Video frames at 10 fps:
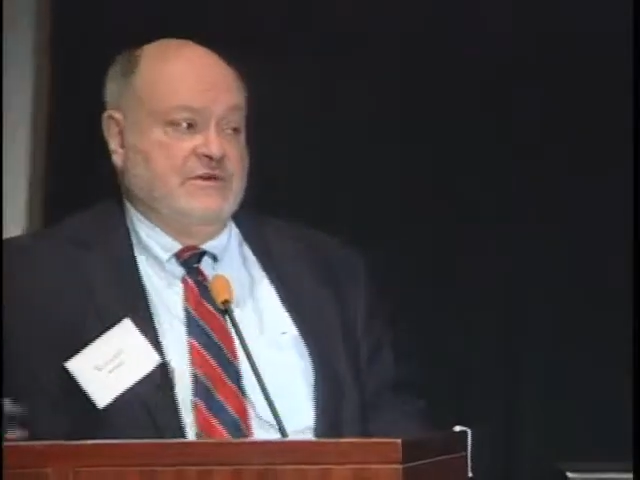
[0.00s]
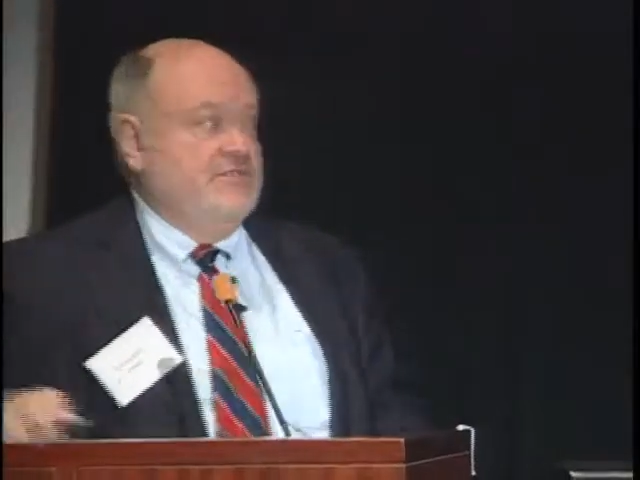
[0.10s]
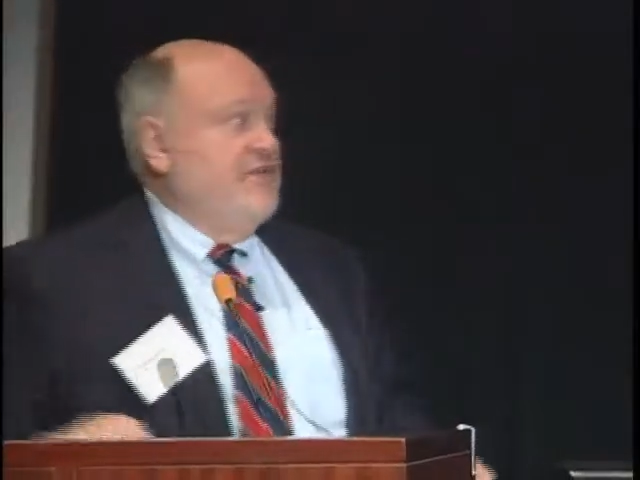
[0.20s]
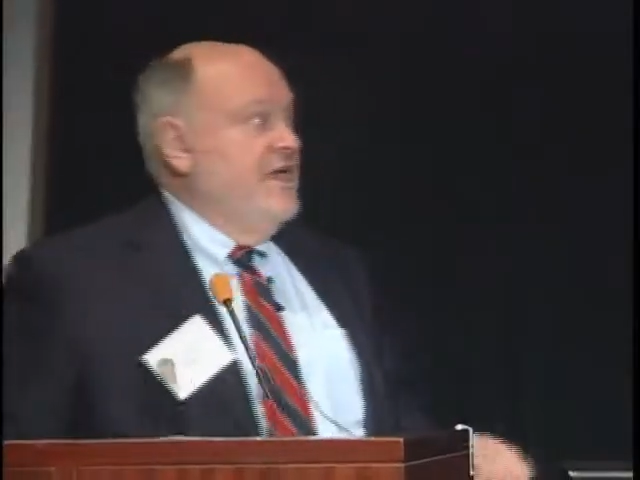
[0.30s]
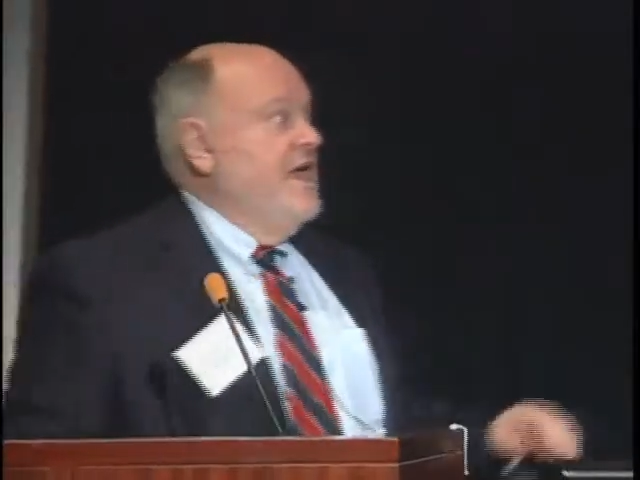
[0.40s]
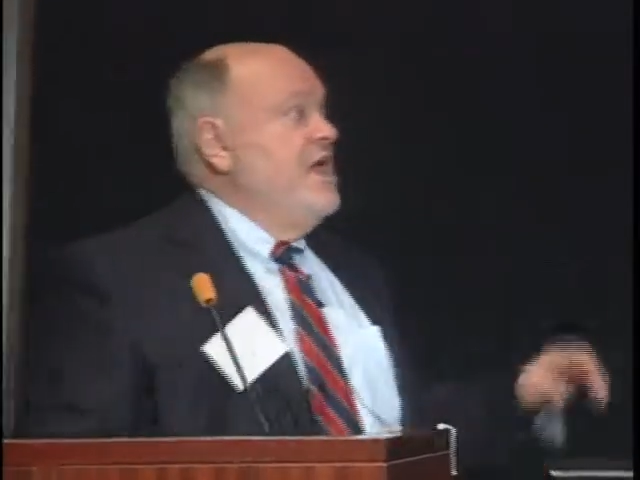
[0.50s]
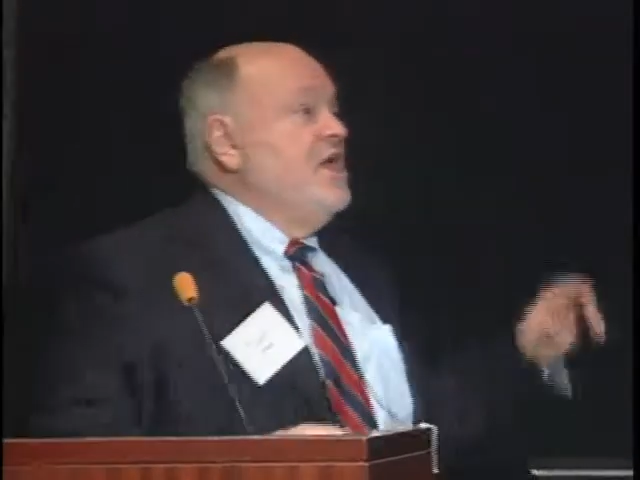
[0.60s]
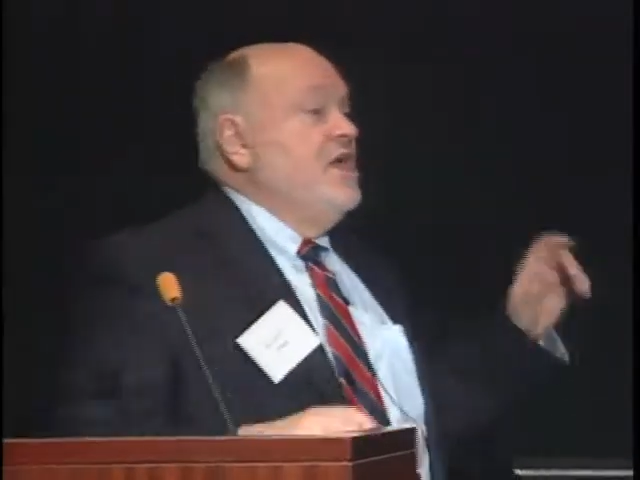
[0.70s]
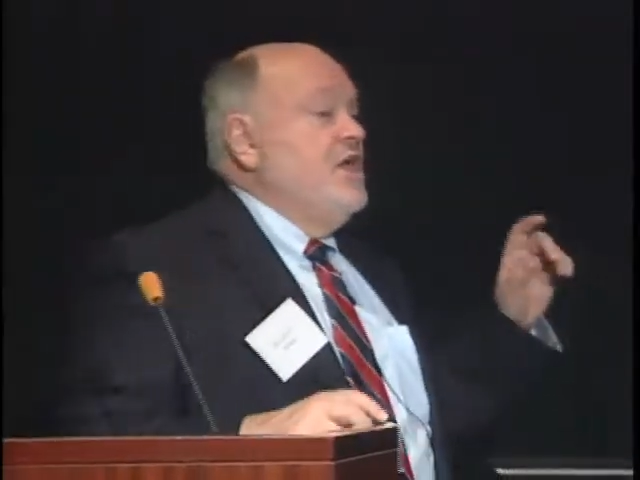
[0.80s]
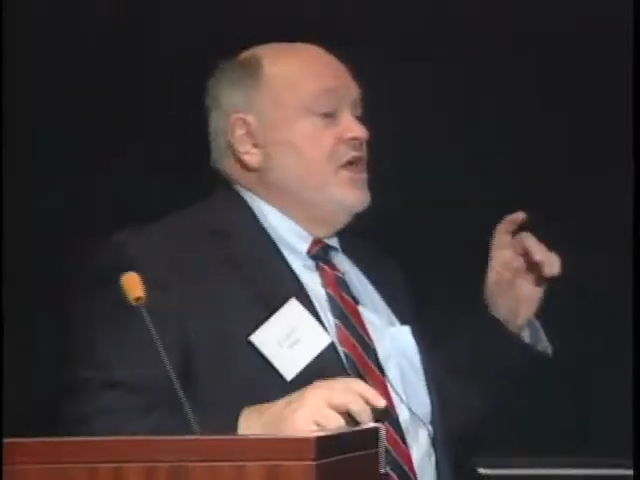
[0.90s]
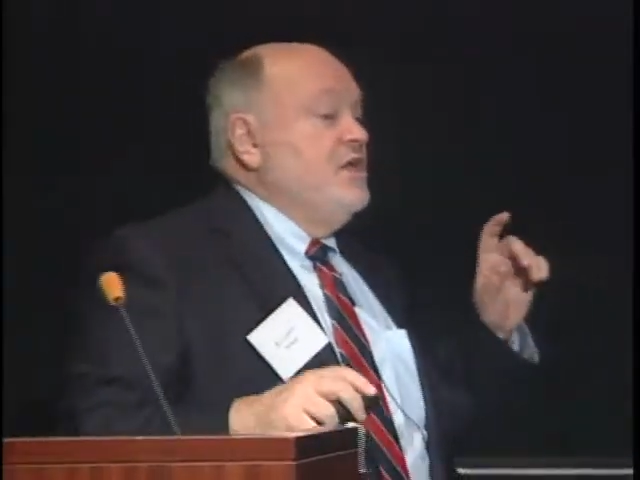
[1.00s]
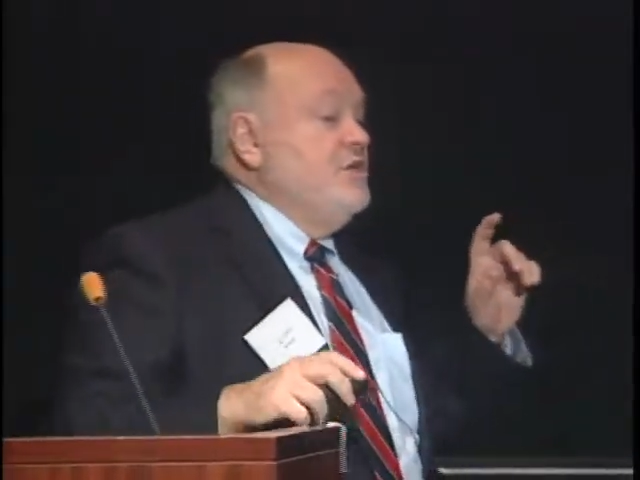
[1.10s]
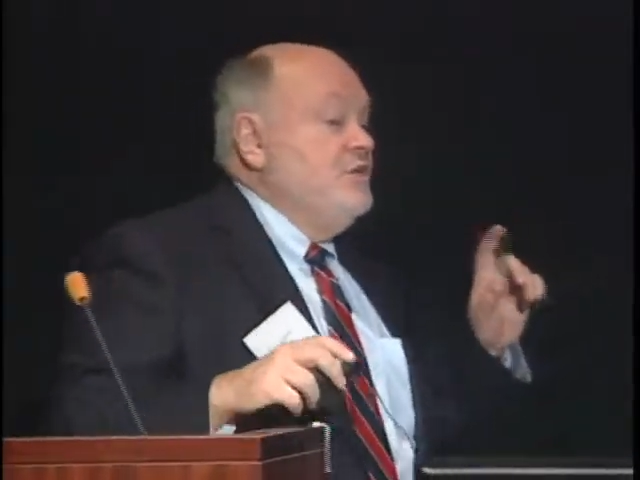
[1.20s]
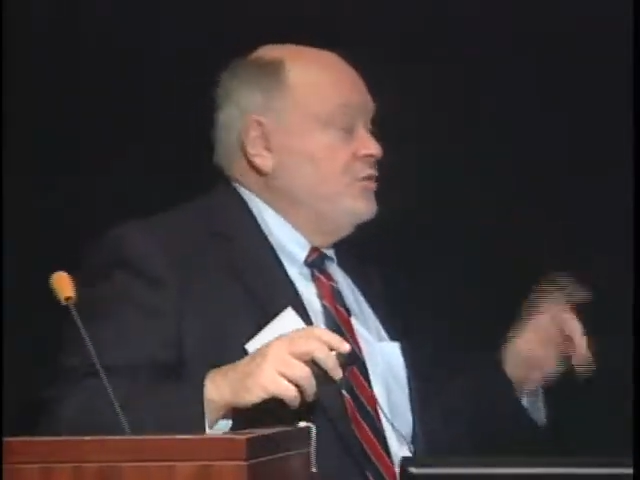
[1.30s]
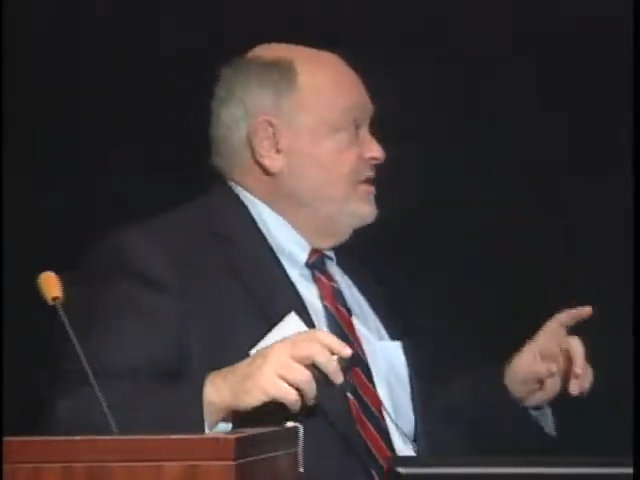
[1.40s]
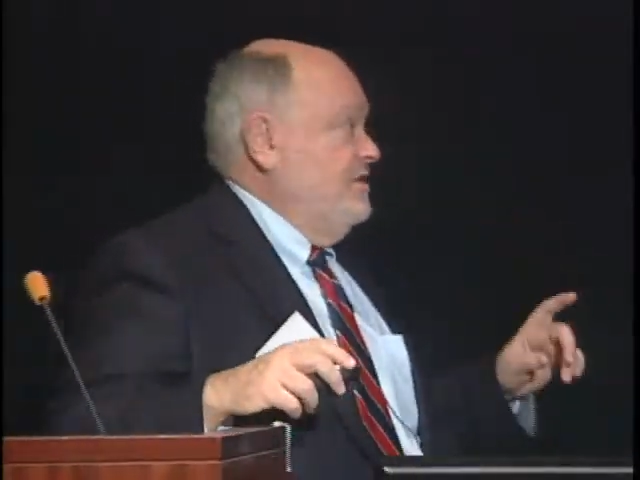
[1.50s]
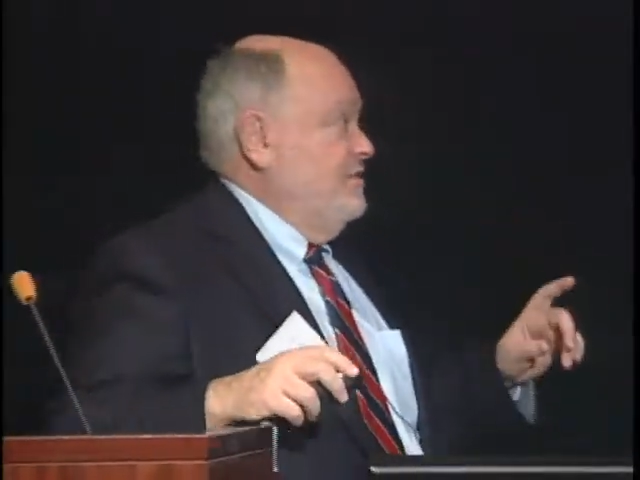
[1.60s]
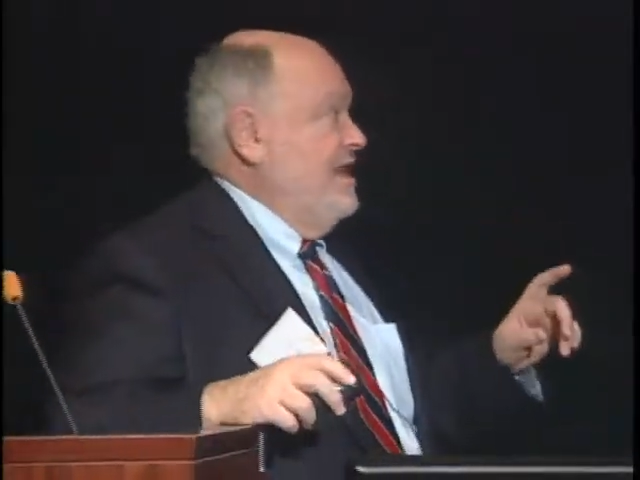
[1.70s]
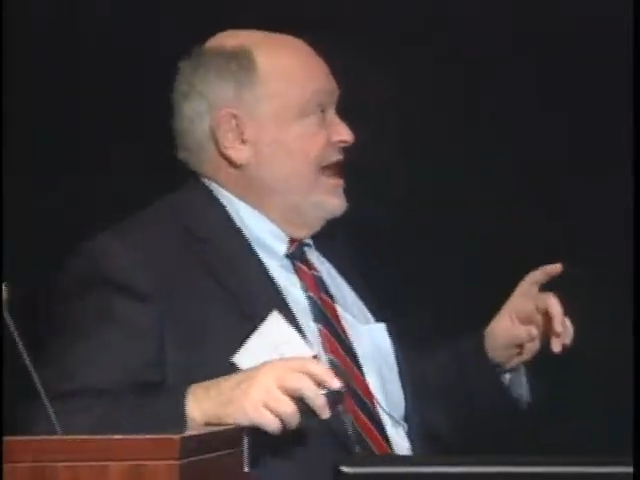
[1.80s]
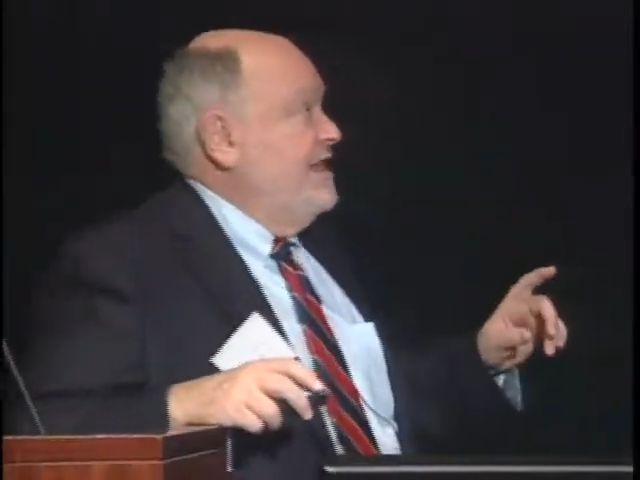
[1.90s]
this, you can
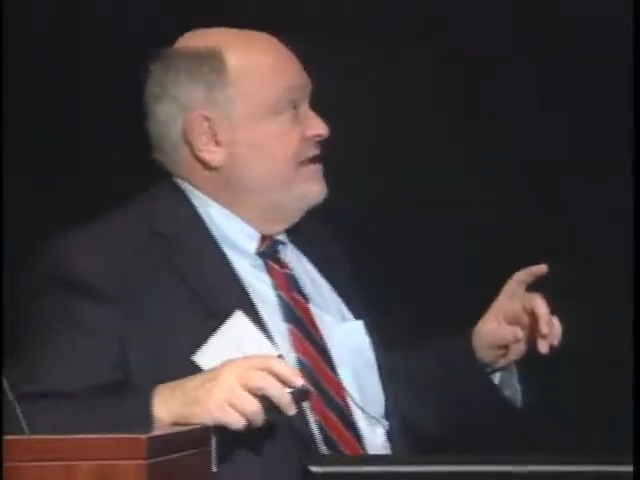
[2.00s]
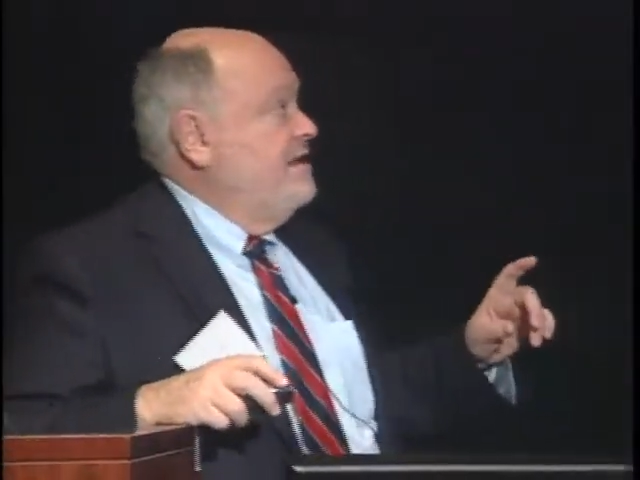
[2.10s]
do that.